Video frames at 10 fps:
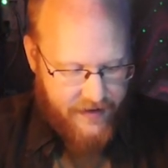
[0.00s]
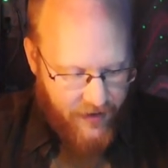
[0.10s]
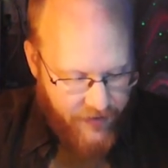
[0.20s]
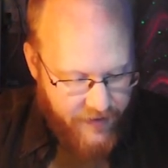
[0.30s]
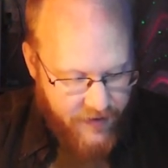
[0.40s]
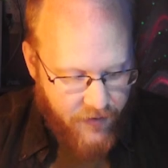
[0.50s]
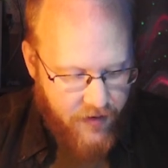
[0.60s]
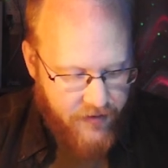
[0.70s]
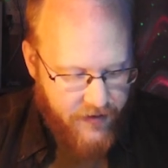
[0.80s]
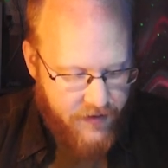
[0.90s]
Let's see. Oh,
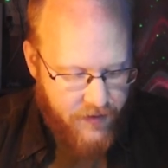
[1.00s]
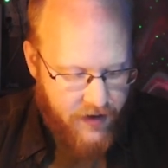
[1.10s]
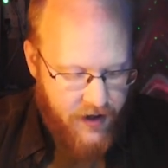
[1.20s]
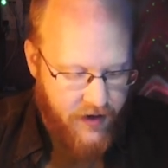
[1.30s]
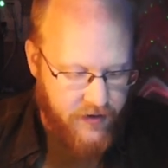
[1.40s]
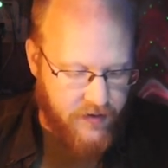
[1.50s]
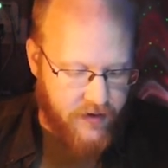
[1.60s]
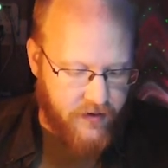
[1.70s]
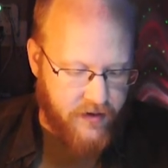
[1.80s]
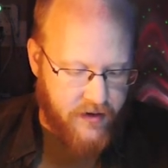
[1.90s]
there's a quote on this one.
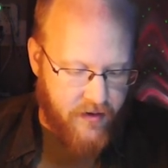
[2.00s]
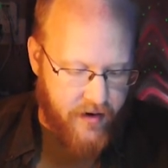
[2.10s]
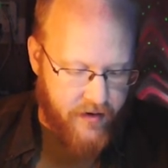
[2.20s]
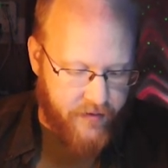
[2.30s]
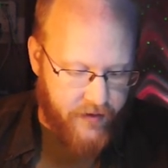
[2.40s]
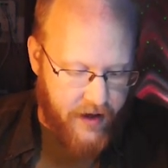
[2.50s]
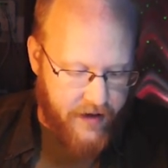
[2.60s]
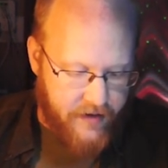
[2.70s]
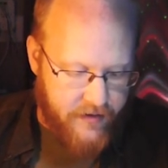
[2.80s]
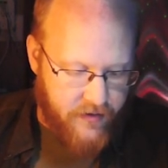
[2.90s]
You certainly know how to
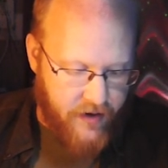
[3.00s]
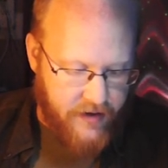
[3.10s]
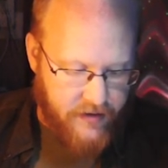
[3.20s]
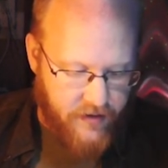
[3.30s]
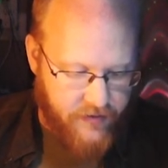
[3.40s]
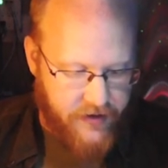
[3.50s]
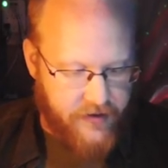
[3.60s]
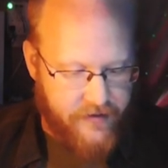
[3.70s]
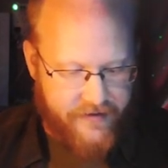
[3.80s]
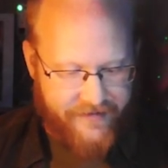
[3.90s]
fly this crate,
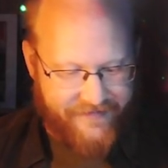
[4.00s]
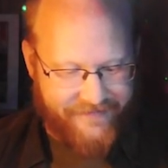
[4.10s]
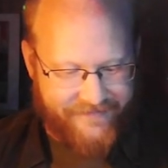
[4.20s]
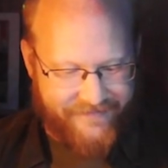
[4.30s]
don't you?